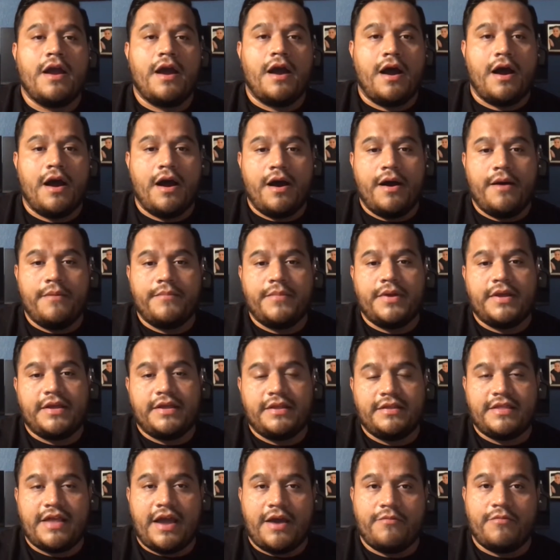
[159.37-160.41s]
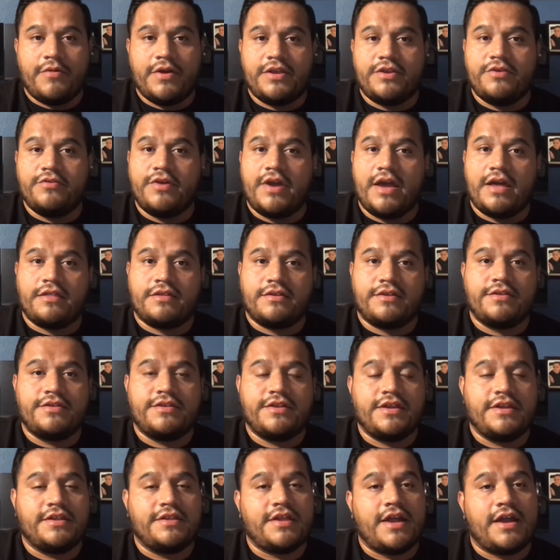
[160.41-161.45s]
And that way you guys can
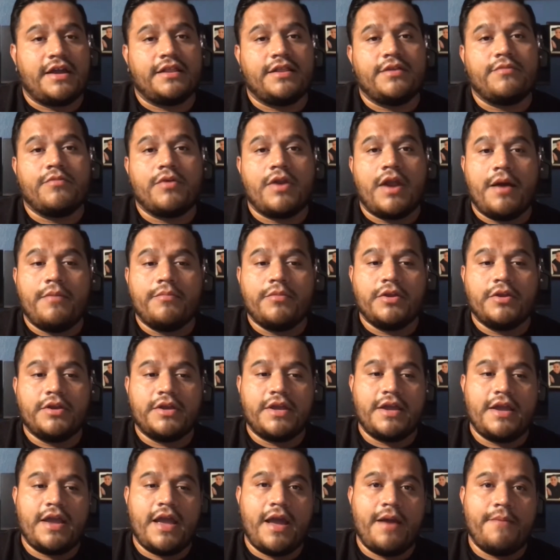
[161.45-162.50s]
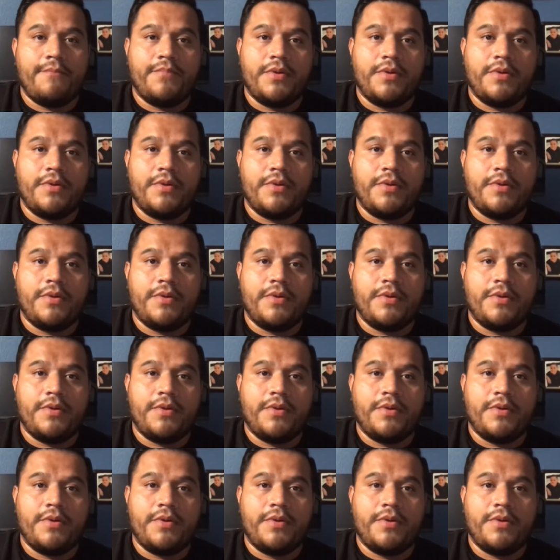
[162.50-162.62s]
see exactly what I'm looking at,